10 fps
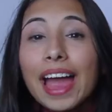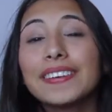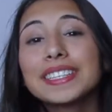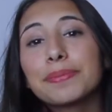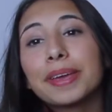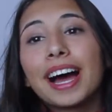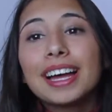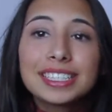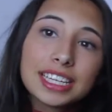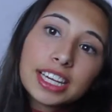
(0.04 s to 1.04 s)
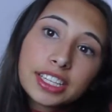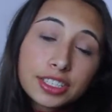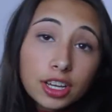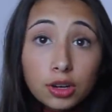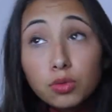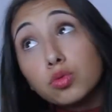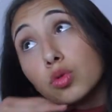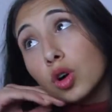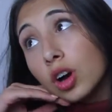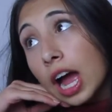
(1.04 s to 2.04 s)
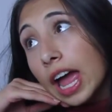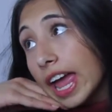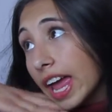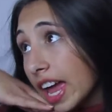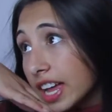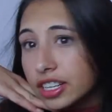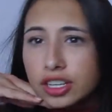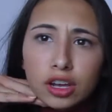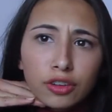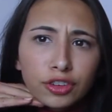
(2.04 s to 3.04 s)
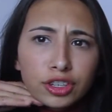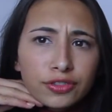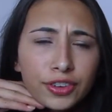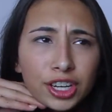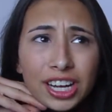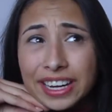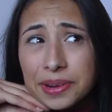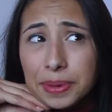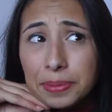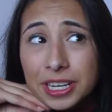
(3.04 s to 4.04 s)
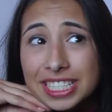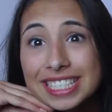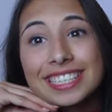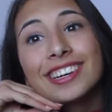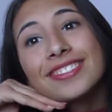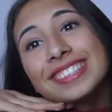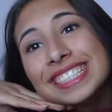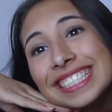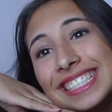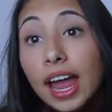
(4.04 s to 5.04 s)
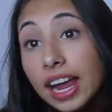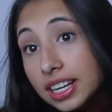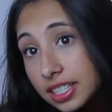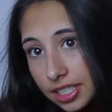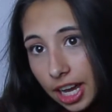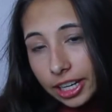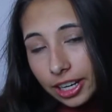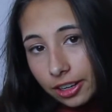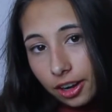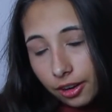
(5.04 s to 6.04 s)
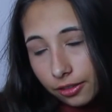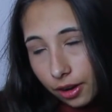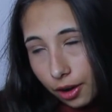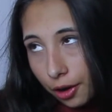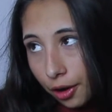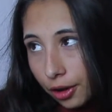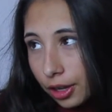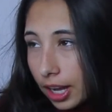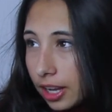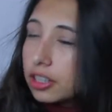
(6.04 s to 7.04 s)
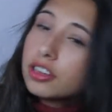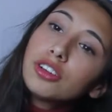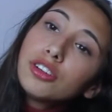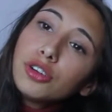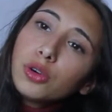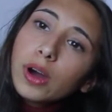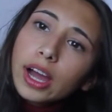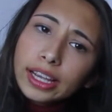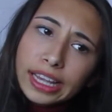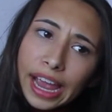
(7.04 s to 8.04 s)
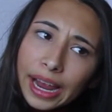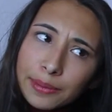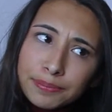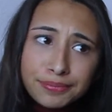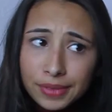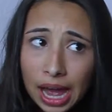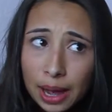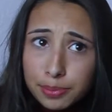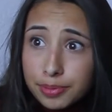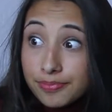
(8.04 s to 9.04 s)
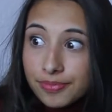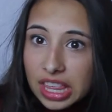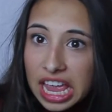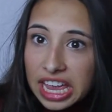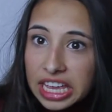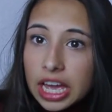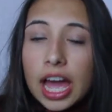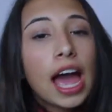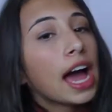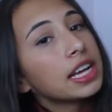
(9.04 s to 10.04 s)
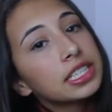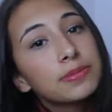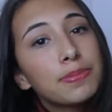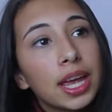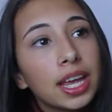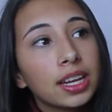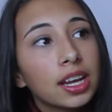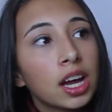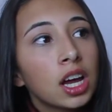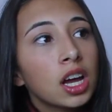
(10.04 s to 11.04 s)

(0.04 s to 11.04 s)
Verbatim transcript: Hey, what's up you guys? It's Aurora and first of all, I got my braces off. And second of all, a new game app thing has been